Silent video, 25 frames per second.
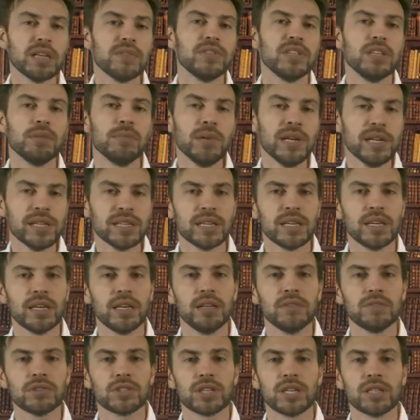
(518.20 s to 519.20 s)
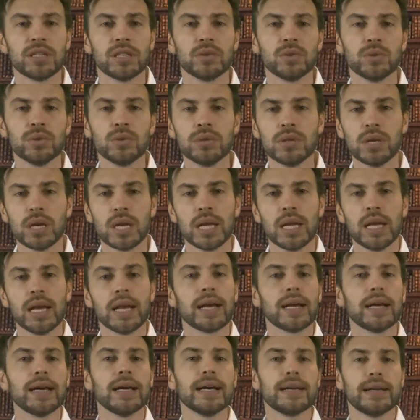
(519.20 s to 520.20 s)
He noticed that English
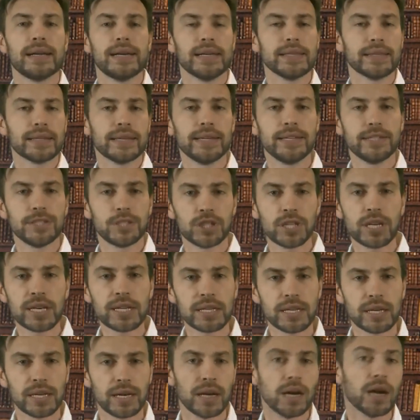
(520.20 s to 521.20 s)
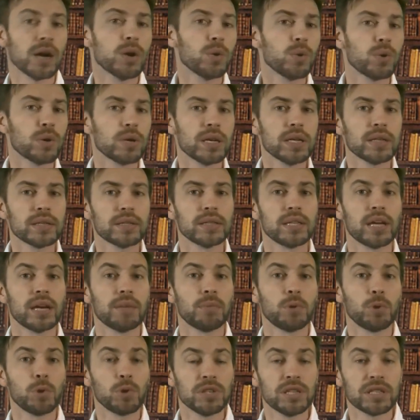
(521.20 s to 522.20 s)
ones carefully work with old
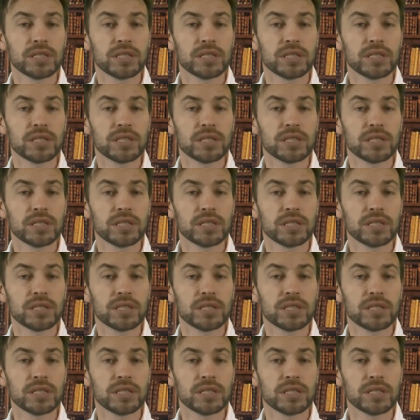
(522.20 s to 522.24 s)
guns.